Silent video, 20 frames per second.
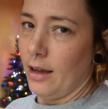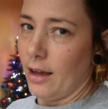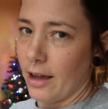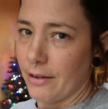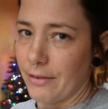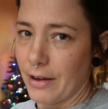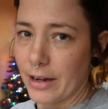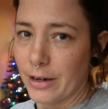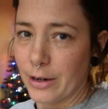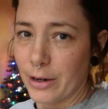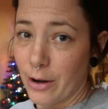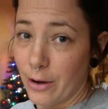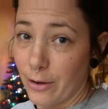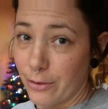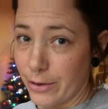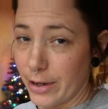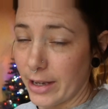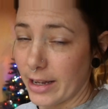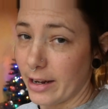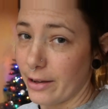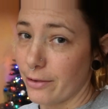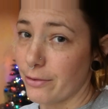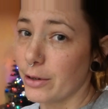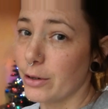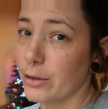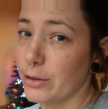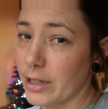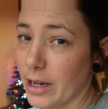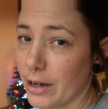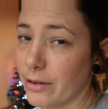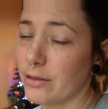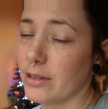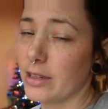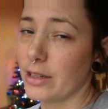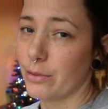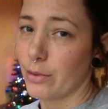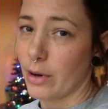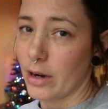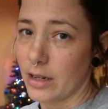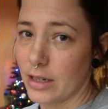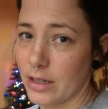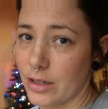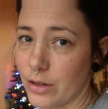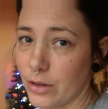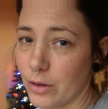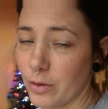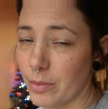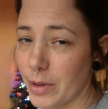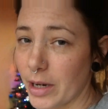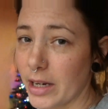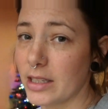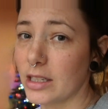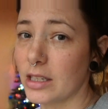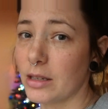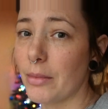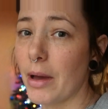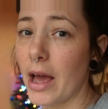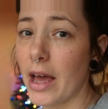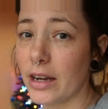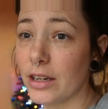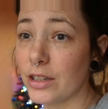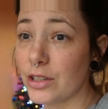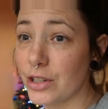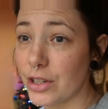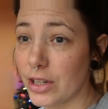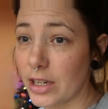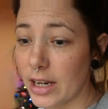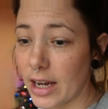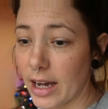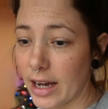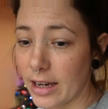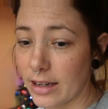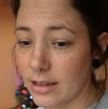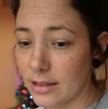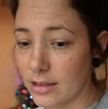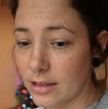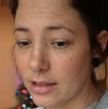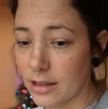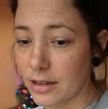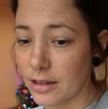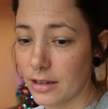I've had a coffee and I feel definitely ready to burn some energy and